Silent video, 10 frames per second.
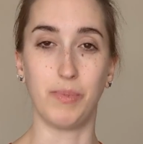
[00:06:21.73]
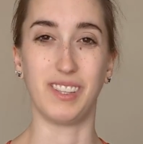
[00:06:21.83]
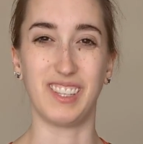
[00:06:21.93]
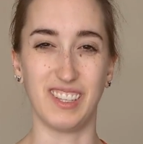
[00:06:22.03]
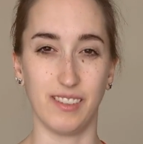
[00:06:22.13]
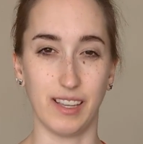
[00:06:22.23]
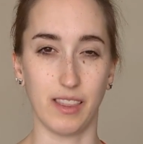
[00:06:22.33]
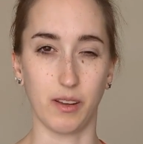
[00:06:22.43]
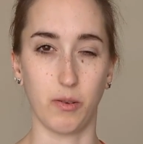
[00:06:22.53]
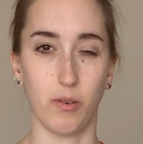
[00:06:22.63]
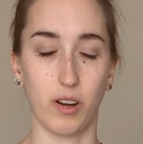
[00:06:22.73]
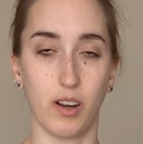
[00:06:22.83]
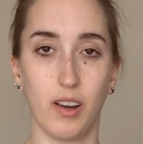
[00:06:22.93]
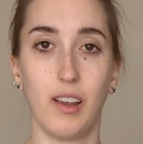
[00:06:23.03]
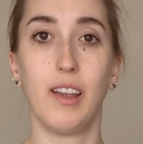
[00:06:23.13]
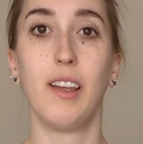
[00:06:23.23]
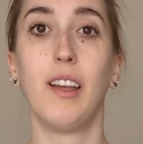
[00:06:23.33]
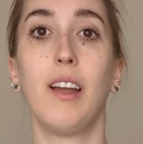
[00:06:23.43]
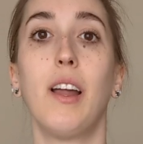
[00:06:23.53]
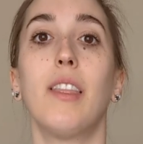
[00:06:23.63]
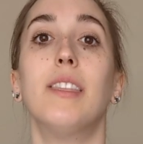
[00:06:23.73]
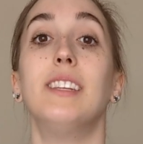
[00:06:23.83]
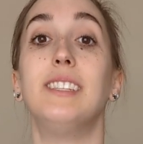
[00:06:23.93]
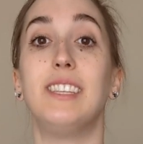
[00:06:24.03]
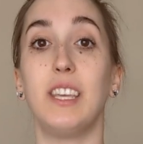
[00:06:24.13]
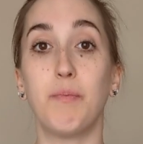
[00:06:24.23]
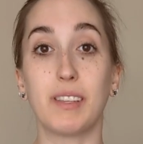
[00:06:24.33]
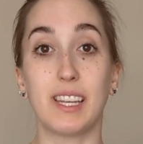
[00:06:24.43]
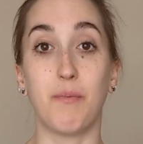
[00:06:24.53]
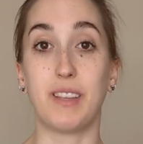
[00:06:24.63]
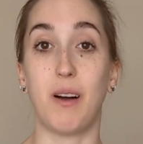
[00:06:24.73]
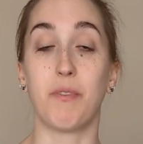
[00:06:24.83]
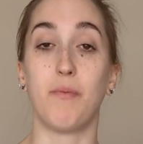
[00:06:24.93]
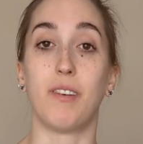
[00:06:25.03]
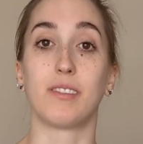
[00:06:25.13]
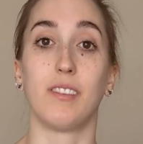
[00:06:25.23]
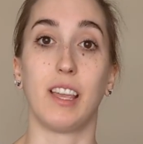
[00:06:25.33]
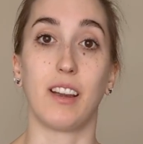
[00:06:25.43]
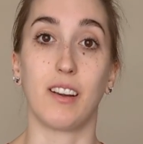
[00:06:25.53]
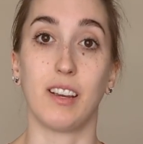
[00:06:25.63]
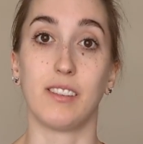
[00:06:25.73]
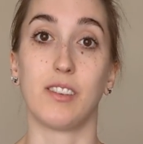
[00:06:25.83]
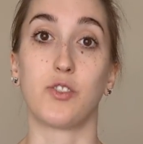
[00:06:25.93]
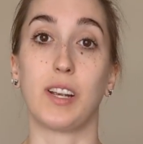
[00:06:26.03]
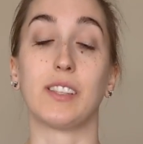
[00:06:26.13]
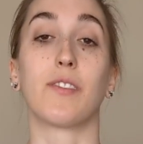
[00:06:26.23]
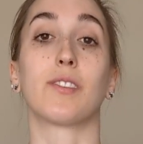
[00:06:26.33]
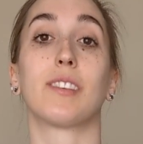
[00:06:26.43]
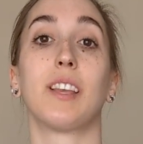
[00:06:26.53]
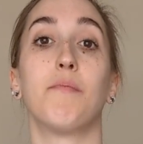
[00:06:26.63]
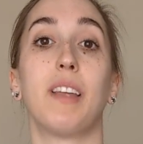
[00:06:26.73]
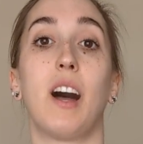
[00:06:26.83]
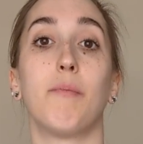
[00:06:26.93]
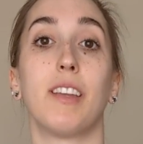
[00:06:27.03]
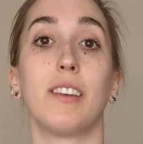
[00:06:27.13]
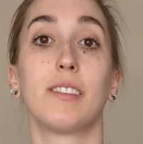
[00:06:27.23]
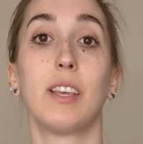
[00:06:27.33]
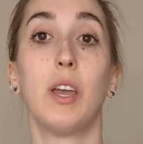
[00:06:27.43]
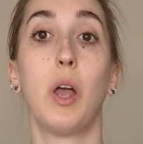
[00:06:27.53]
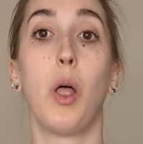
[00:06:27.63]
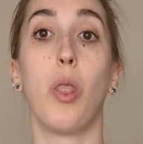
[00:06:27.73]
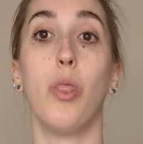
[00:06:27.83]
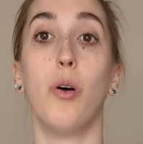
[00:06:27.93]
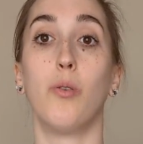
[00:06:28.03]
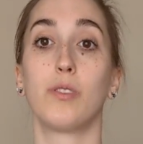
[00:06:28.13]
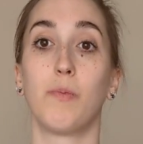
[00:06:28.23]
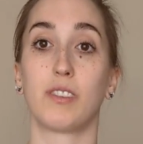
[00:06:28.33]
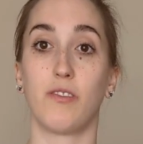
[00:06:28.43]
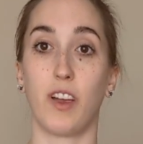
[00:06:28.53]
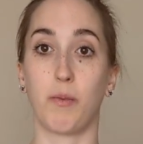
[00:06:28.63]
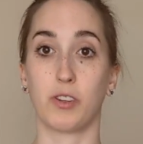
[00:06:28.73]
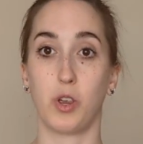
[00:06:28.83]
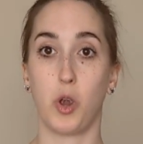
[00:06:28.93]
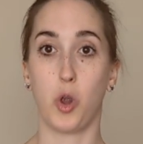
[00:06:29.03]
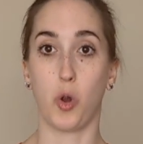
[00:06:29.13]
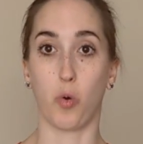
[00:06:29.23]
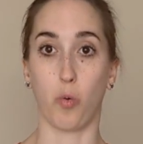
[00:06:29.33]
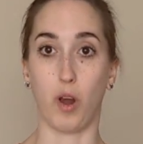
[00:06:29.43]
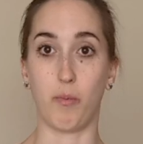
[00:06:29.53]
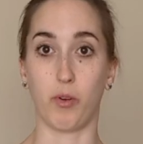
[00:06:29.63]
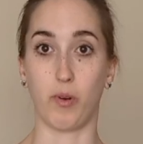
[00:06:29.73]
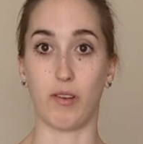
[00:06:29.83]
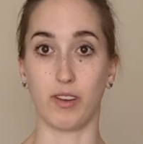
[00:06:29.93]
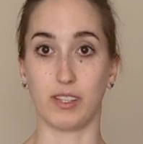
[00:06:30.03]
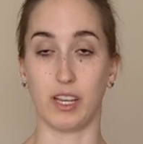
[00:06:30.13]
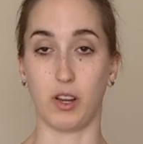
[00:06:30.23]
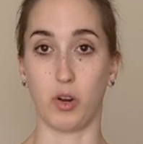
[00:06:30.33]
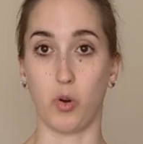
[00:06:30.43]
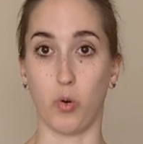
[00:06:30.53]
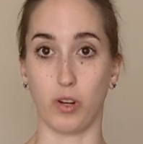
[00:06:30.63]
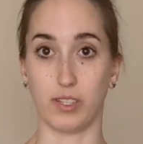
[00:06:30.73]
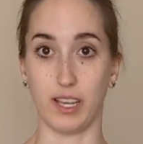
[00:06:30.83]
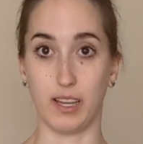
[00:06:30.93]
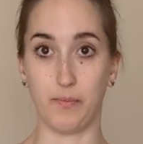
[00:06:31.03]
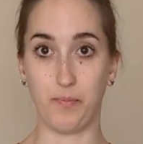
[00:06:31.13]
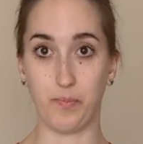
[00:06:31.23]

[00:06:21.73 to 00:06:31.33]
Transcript: but still not the core. The deepest abdominal muscle layer is the transversus abdominis. Those muscle fibers wrap around us like a corset,